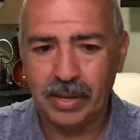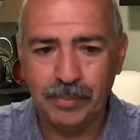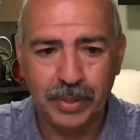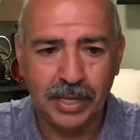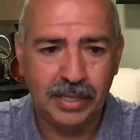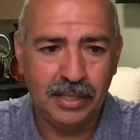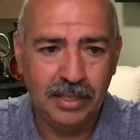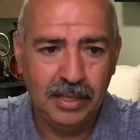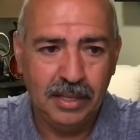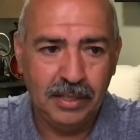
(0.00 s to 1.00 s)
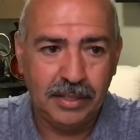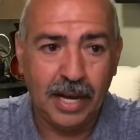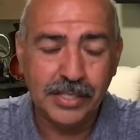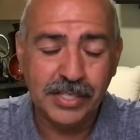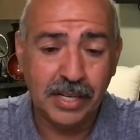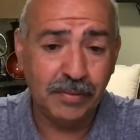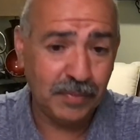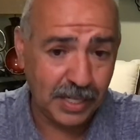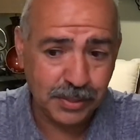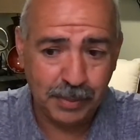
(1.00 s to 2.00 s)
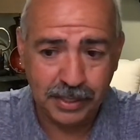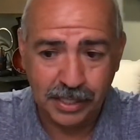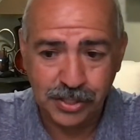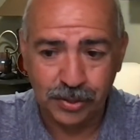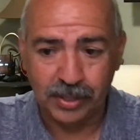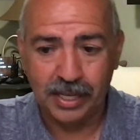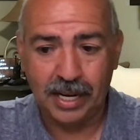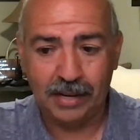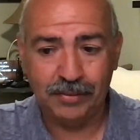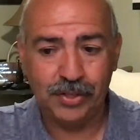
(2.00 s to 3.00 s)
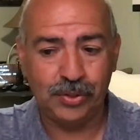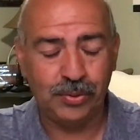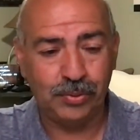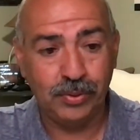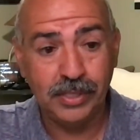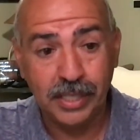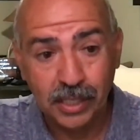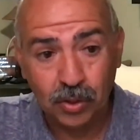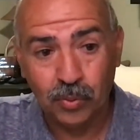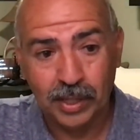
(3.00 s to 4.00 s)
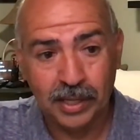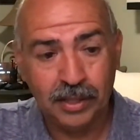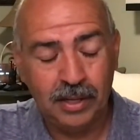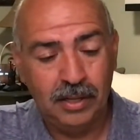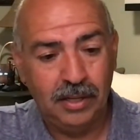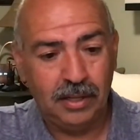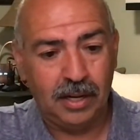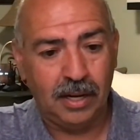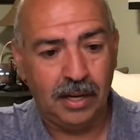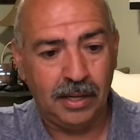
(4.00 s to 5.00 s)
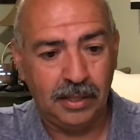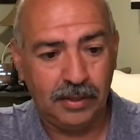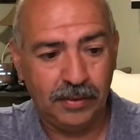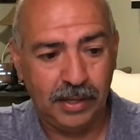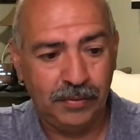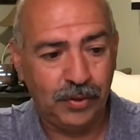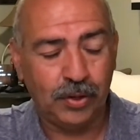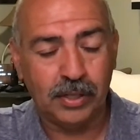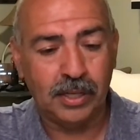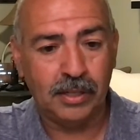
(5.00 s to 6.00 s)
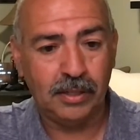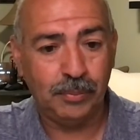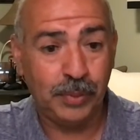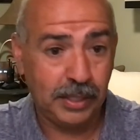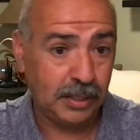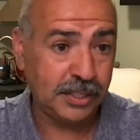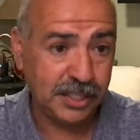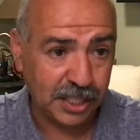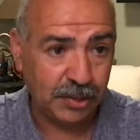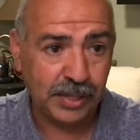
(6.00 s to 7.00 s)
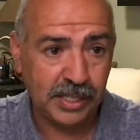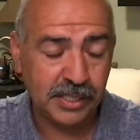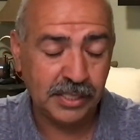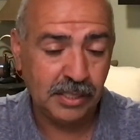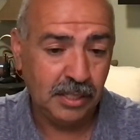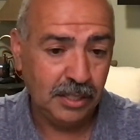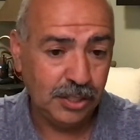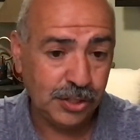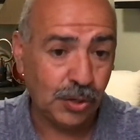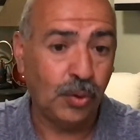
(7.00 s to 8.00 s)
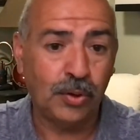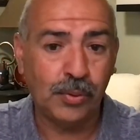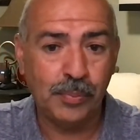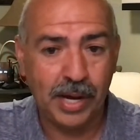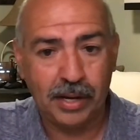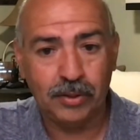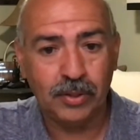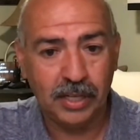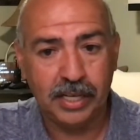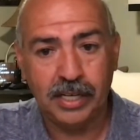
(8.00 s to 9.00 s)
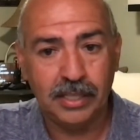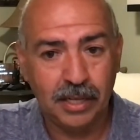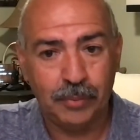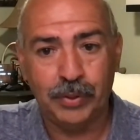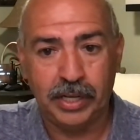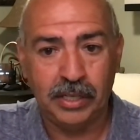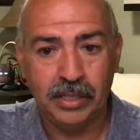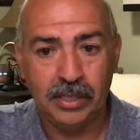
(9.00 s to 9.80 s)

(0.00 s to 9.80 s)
but that's the investment that you're going to have to deal with if you're going to be a serious solar panel cleaning company,